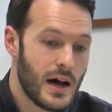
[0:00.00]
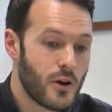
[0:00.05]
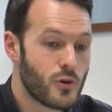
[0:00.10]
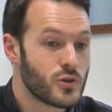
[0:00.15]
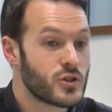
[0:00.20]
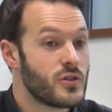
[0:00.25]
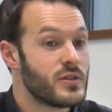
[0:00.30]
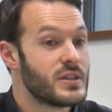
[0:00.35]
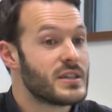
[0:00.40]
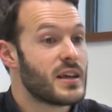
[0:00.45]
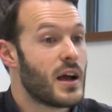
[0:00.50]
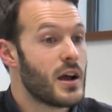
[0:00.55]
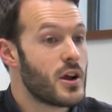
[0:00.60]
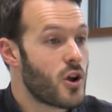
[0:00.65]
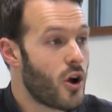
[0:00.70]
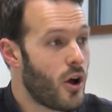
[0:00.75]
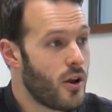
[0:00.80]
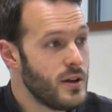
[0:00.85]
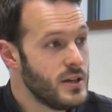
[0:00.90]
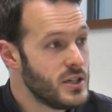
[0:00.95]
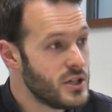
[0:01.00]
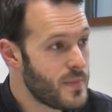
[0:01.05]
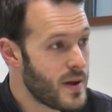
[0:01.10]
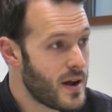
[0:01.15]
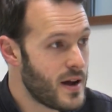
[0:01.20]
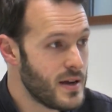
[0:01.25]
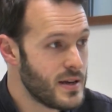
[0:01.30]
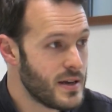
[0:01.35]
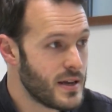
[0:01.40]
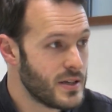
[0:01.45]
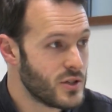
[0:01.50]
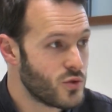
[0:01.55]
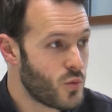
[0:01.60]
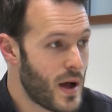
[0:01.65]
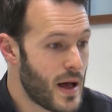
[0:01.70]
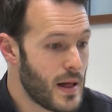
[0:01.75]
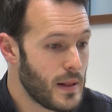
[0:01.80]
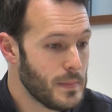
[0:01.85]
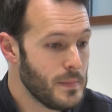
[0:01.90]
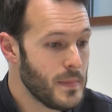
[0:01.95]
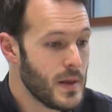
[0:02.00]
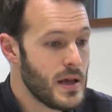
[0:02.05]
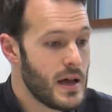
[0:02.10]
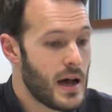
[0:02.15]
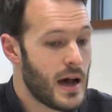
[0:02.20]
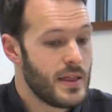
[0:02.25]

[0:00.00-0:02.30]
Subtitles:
and also the psychology behind it as well.